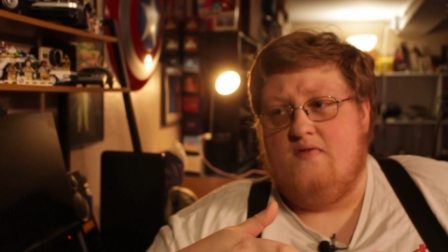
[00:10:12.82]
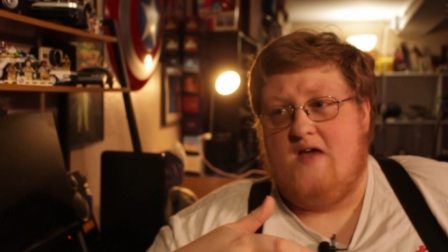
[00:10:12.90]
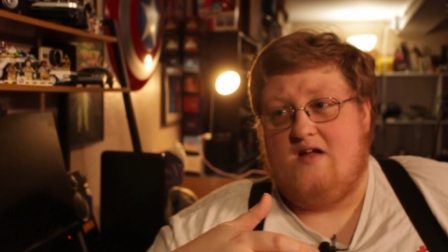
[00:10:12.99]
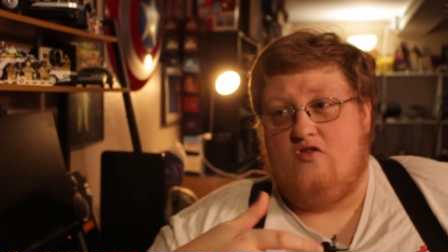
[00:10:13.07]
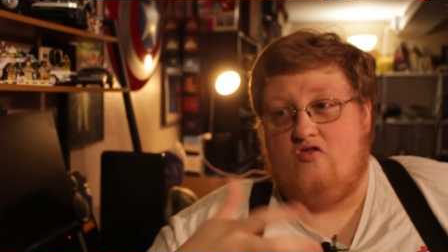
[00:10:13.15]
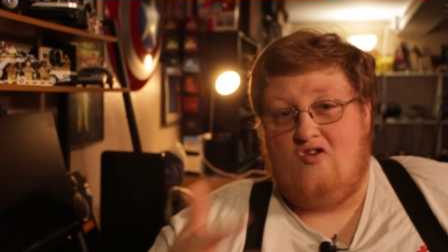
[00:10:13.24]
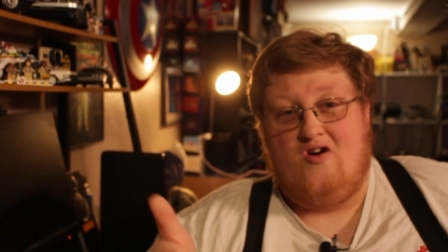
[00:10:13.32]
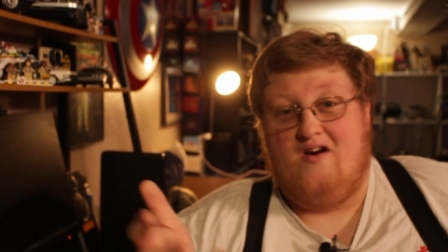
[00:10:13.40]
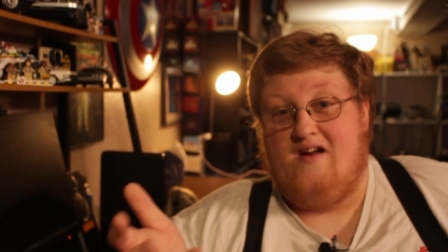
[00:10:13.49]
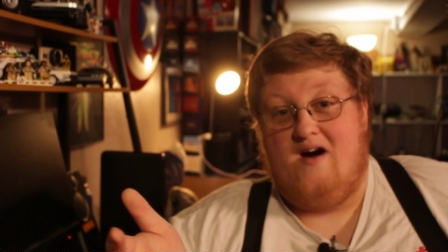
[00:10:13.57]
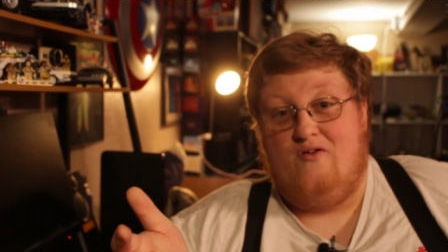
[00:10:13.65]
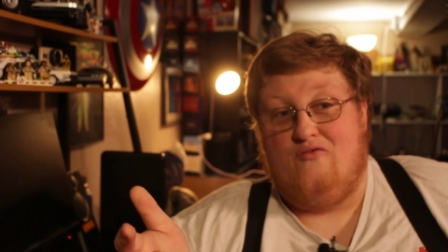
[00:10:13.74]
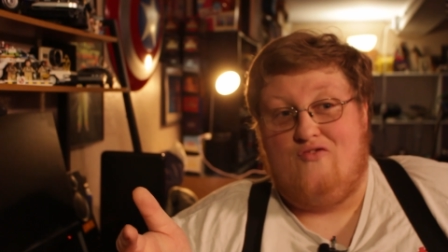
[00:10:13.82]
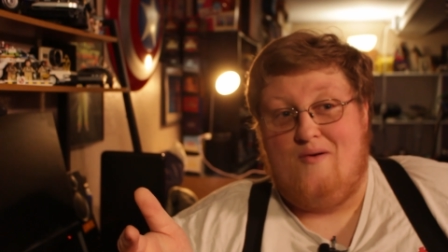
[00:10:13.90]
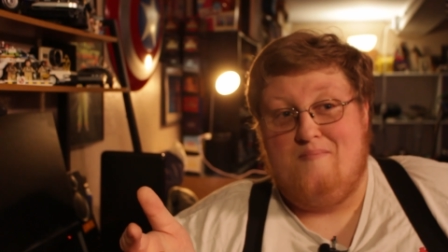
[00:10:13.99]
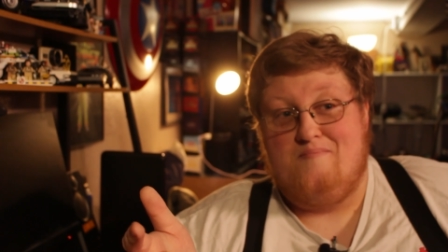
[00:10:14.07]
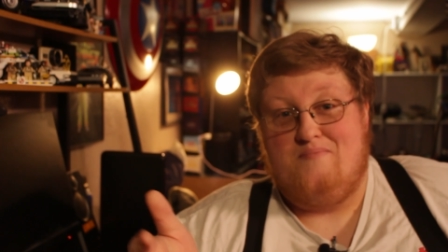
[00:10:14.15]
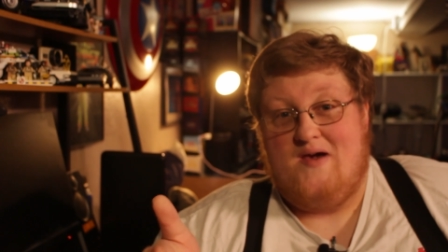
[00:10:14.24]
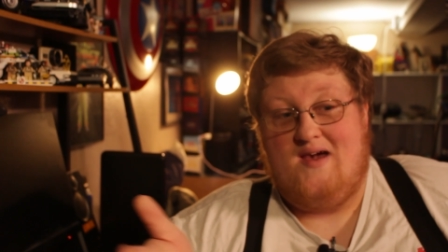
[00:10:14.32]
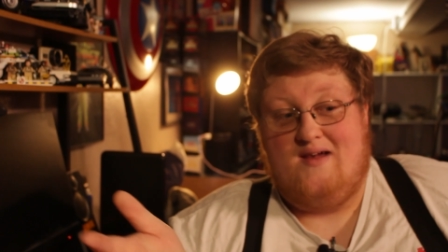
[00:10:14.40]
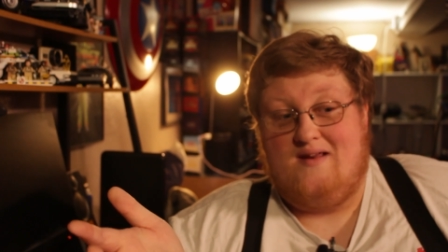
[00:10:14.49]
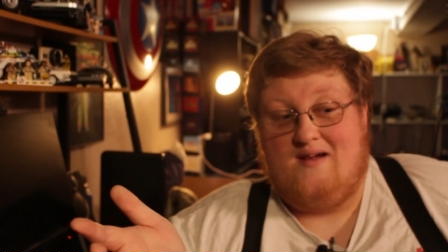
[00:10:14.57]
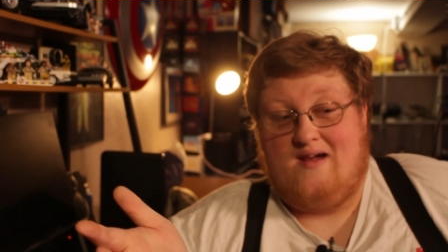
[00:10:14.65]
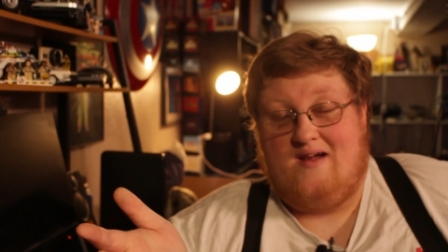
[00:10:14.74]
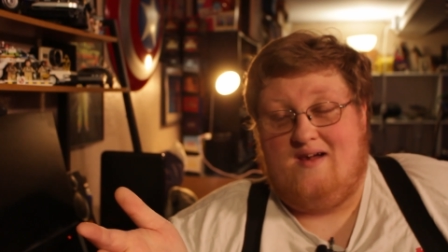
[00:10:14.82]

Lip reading: that started out from being